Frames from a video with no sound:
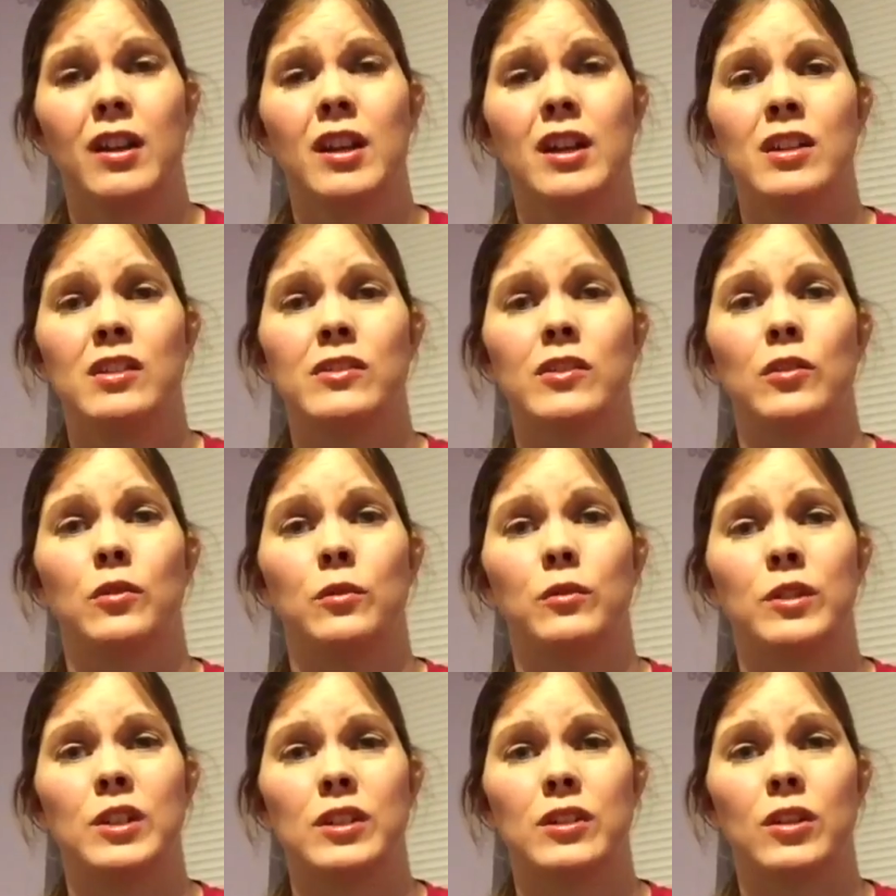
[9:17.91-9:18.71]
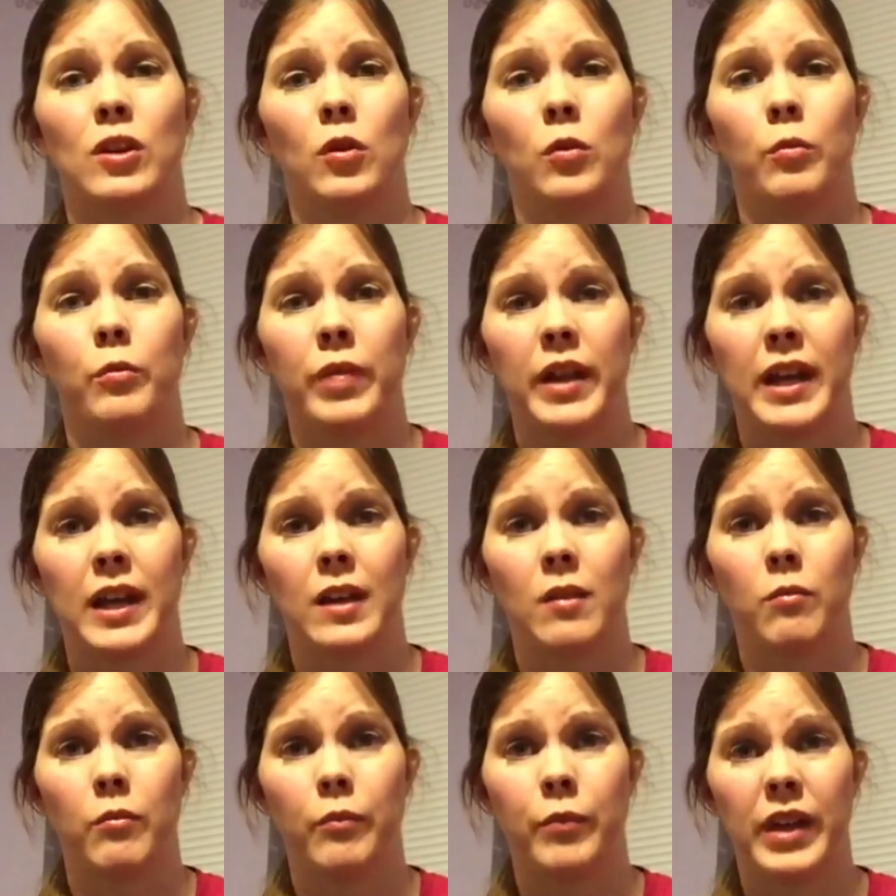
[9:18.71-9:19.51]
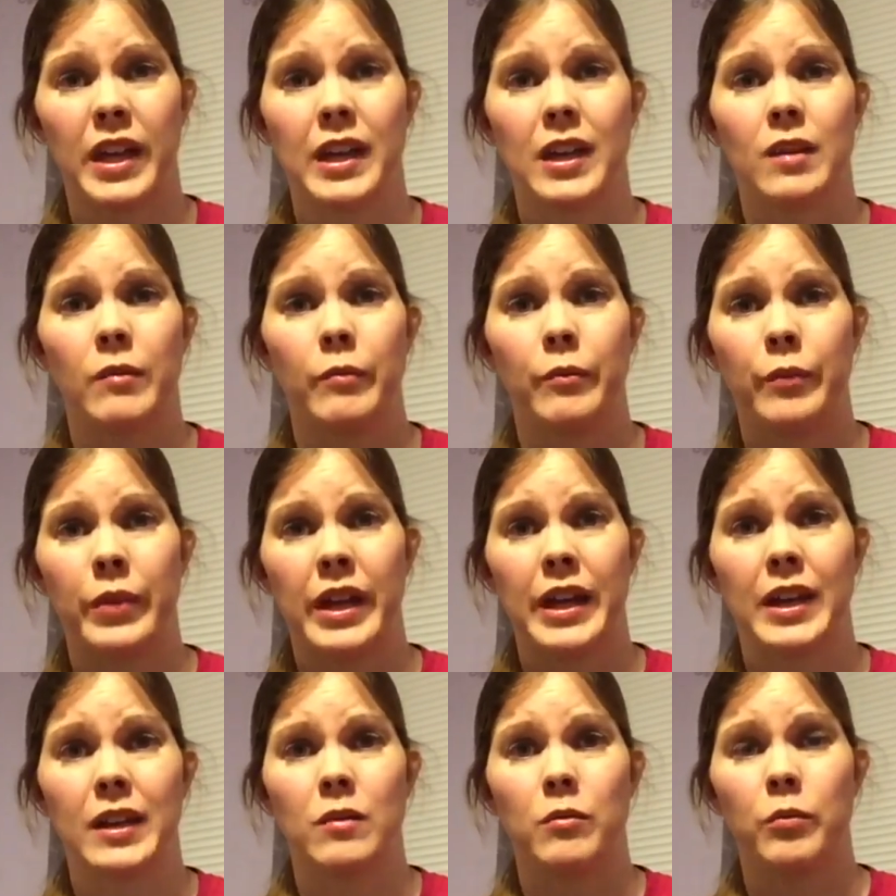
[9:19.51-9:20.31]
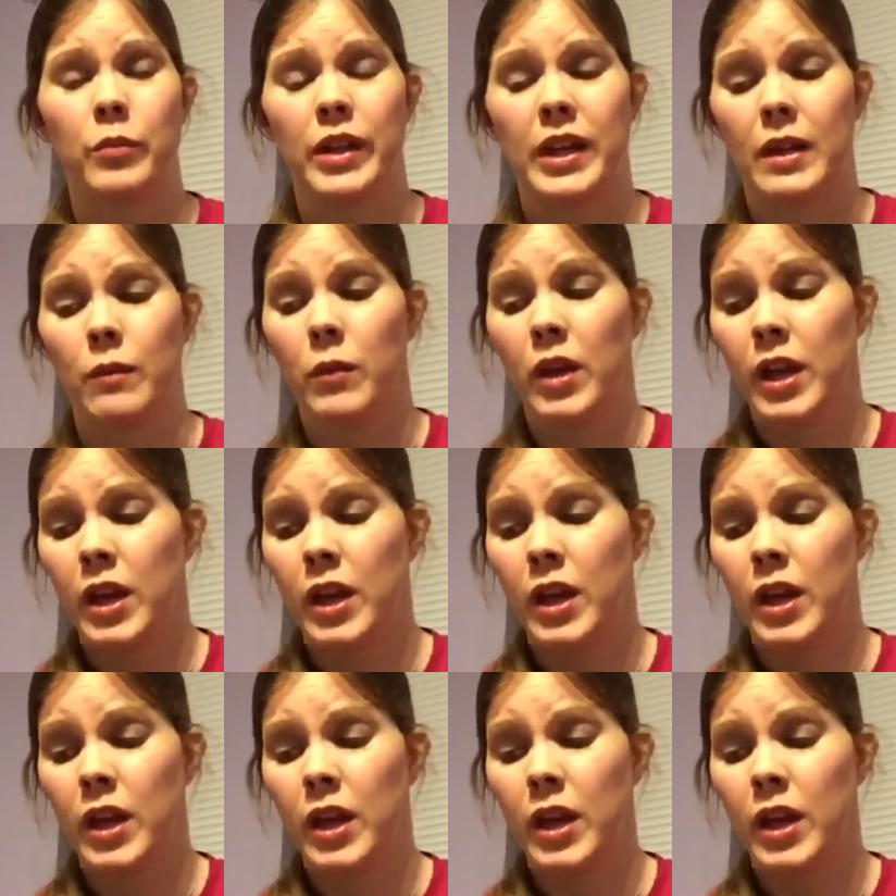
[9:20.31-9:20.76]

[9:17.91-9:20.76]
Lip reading: so it will just go bam, bam, bam, bam.